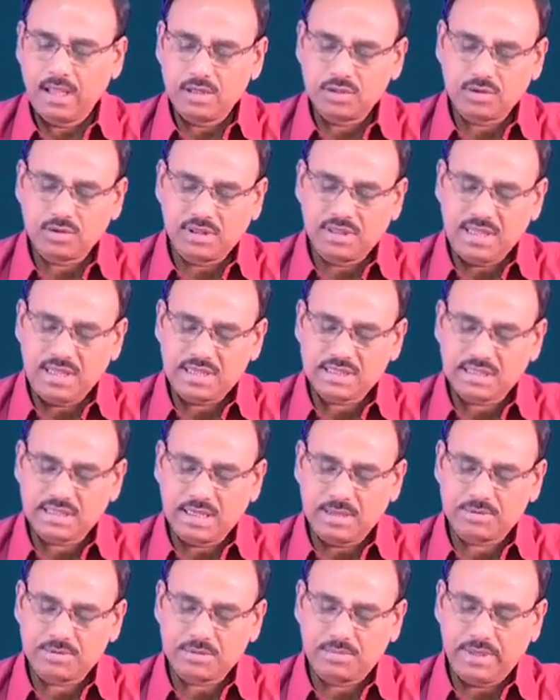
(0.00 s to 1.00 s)
So, this
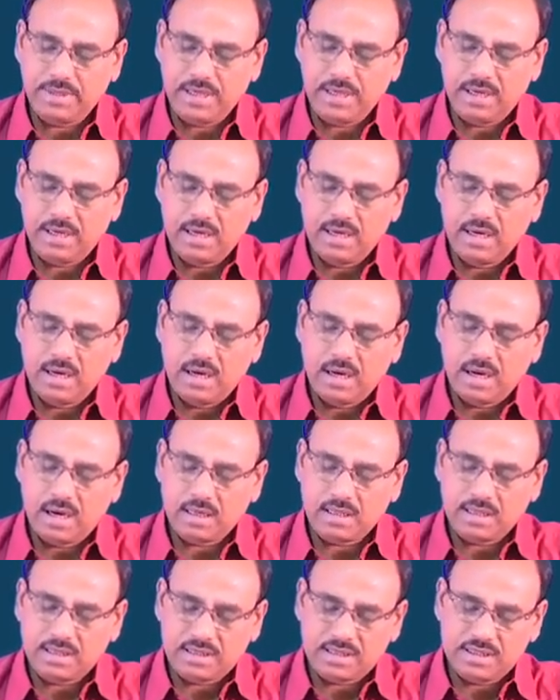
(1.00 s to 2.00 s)
gives me
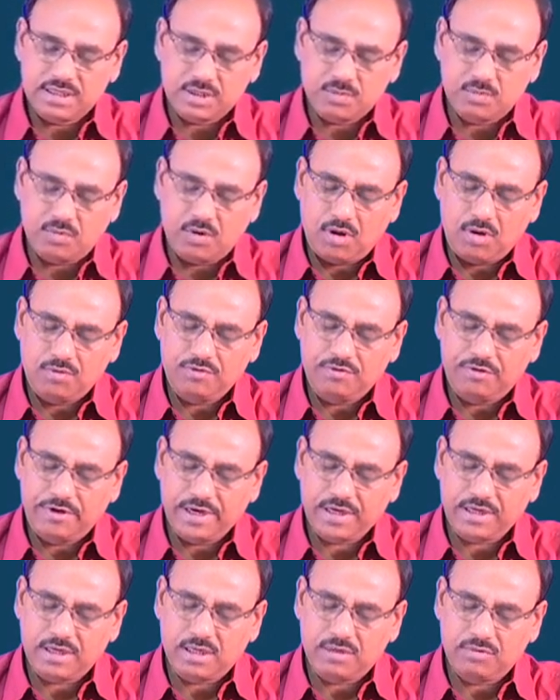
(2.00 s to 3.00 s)
a transformed
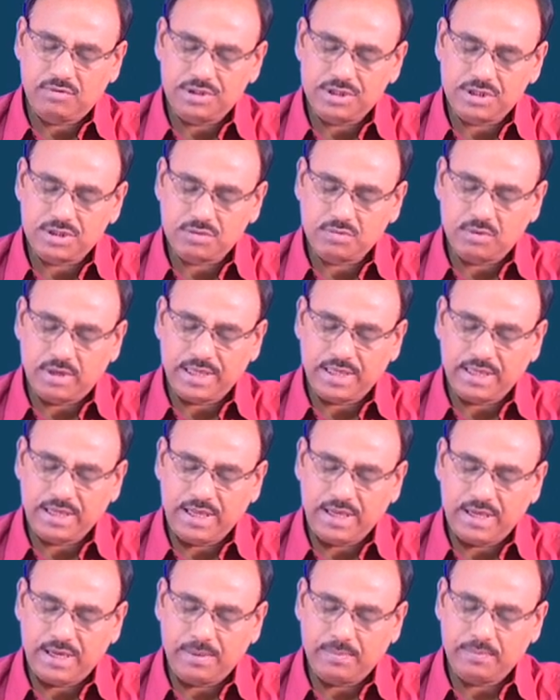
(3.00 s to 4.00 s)
vector which is y
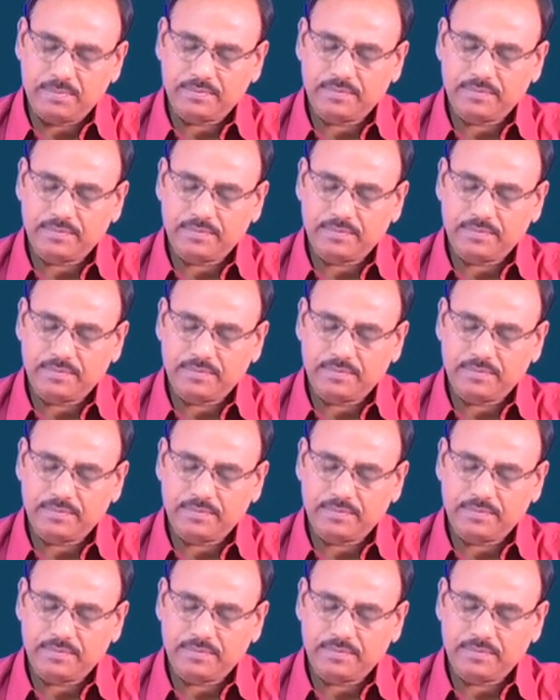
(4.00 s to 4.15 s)
k.